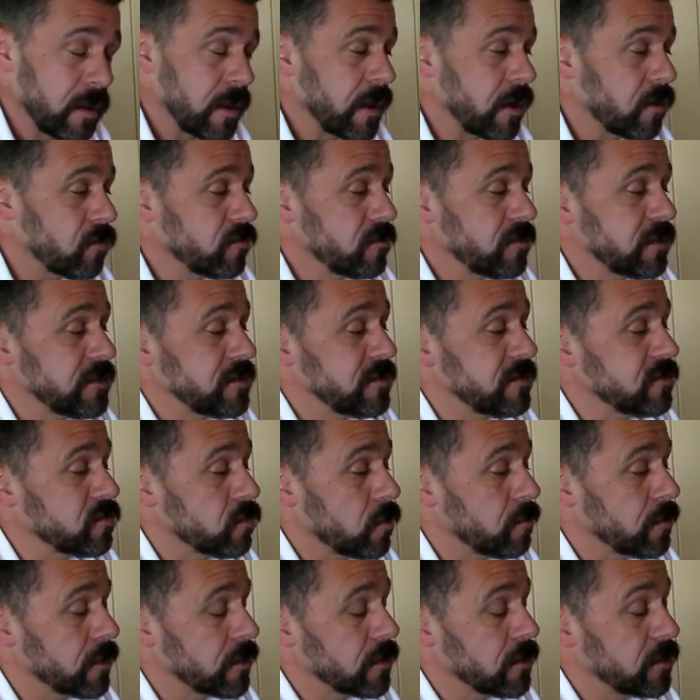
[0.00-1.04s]
Now this
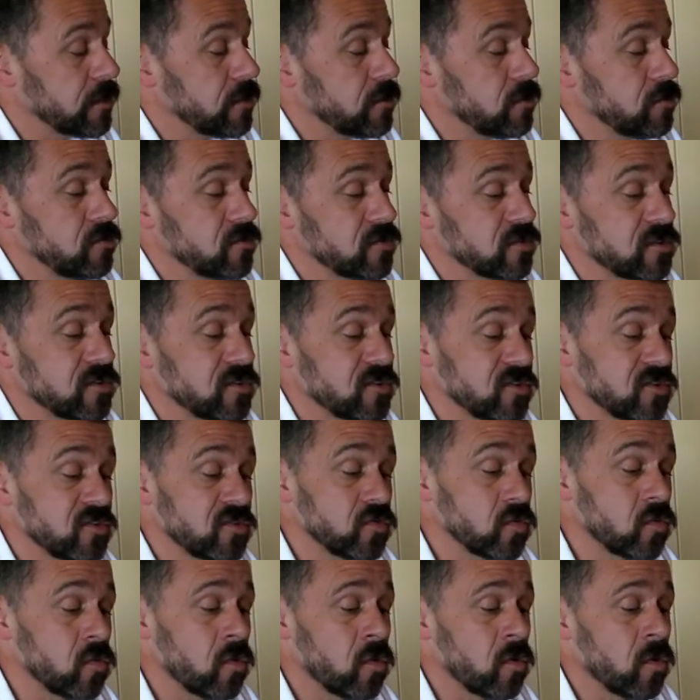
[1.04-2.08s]
is what we're going to use to
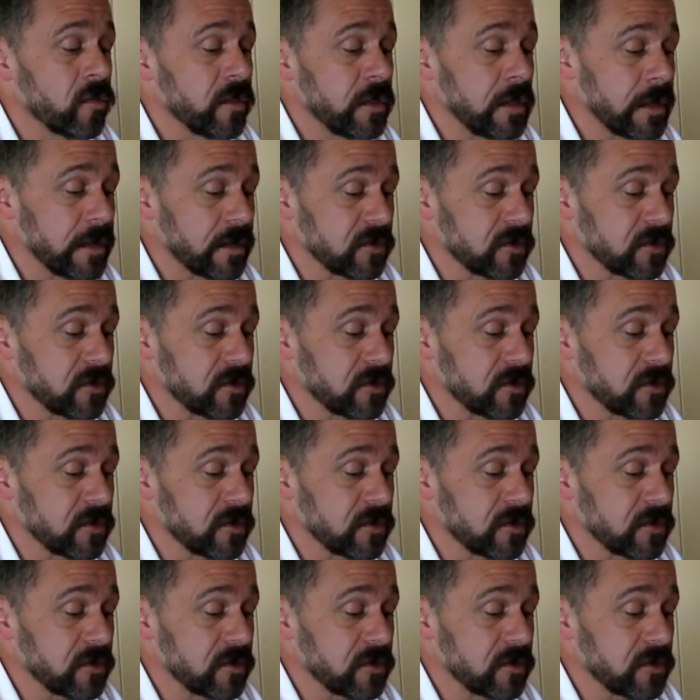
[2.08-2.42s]
store